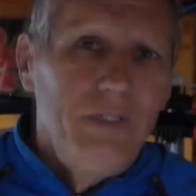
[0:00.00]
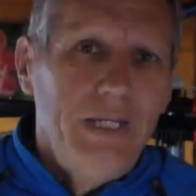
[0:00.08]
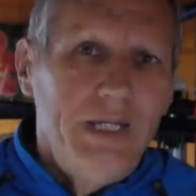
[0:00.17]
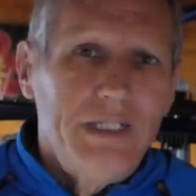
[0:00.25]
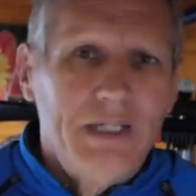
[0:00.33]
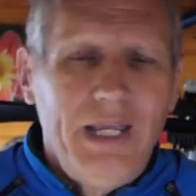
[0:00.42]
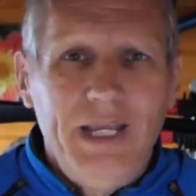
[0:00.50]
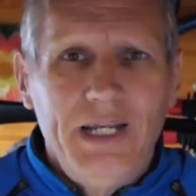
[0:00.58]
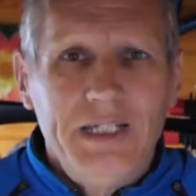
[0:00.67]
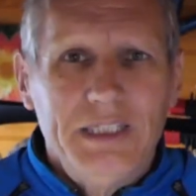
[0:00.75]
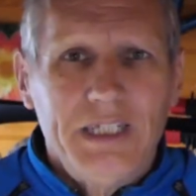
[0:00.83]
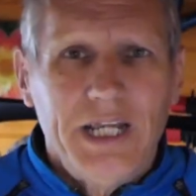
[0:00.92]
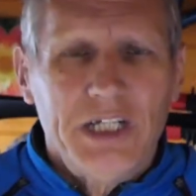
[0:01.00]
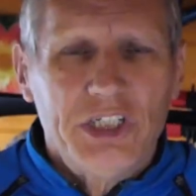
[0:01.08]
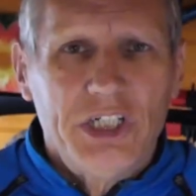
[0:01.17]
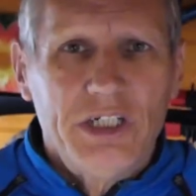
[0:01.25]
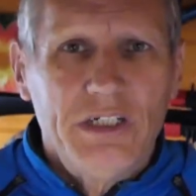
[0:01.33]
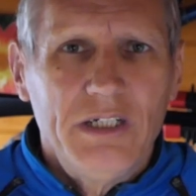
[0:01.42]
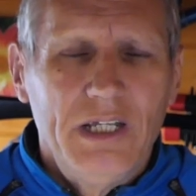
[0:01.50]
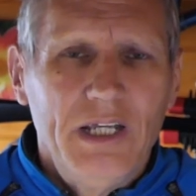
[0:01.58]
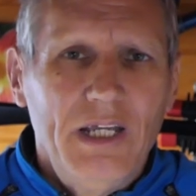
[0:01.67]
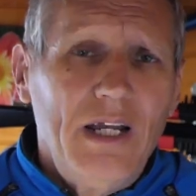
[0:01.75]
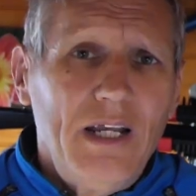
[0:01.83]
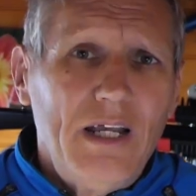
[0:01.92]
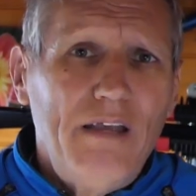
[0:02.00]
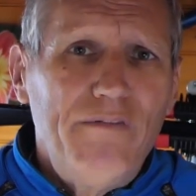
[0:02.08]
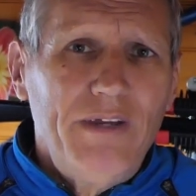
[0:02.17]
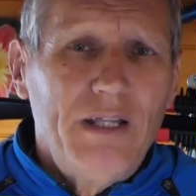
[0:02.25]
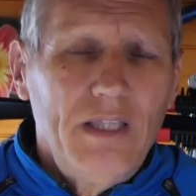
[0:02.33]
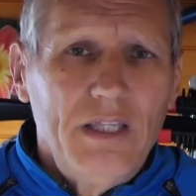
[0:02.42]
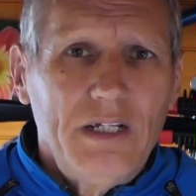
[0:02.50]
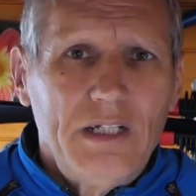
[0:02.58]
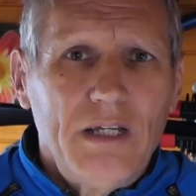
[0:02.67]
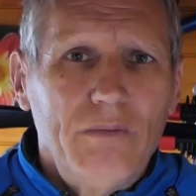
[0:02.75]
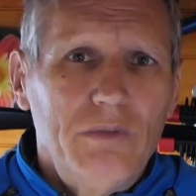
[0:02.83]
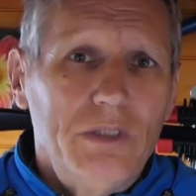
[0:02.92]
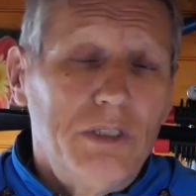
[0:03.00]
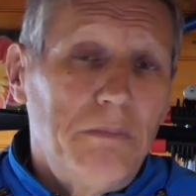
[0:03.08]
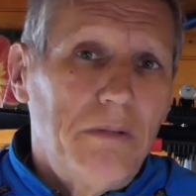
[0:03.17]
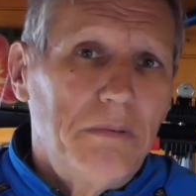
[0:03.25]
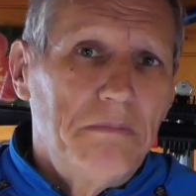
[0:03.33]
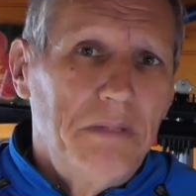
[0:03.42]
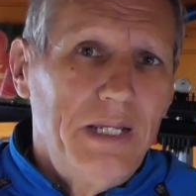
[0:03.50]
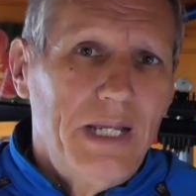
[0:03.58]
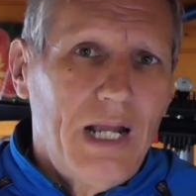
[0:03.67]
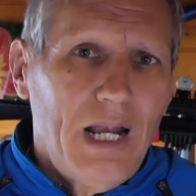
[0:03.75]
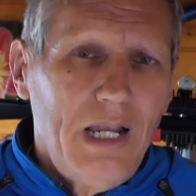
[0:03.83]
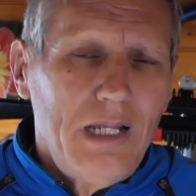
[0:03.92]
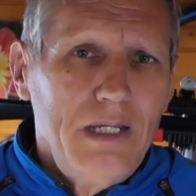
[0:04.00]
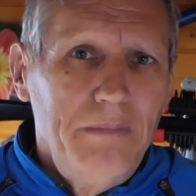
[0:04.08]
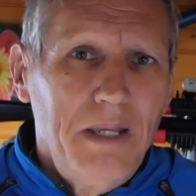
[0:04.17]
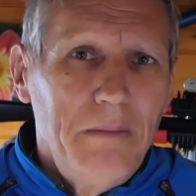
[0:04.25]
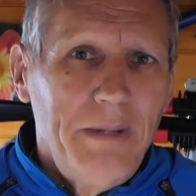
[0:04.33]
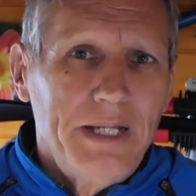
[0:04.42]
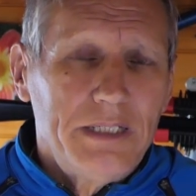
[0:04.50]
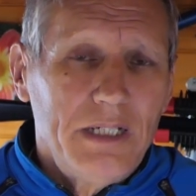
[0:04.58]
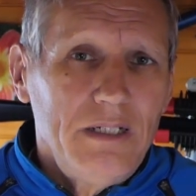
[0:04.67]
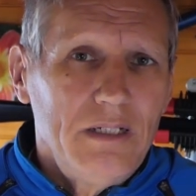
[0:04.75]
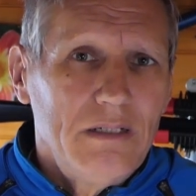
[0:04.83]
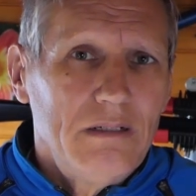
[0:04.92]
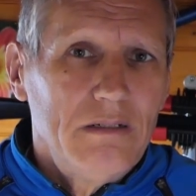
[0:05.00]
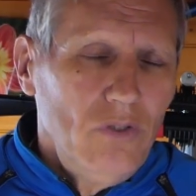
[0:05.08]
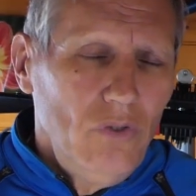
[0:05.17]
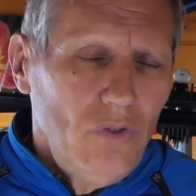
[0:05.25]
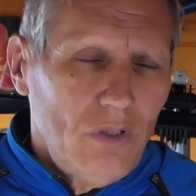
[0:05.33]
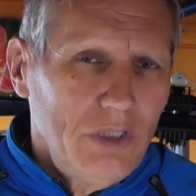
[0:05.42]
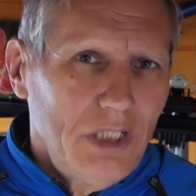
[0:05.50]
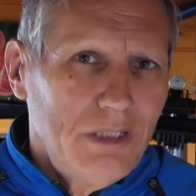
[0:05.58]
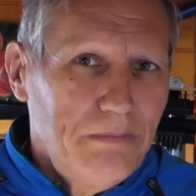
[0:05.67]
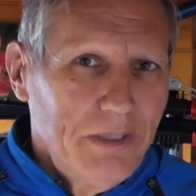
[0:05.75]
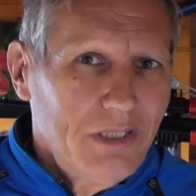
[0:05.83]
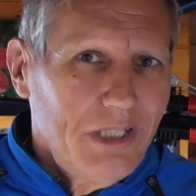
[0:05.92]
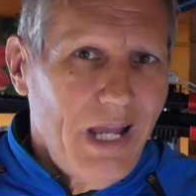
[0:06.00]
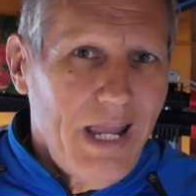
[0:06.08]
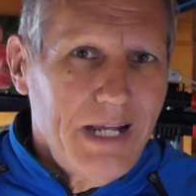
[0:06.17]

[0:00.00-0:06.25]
we hit a hilly section, and I felt that I was probably climbing better, not just because I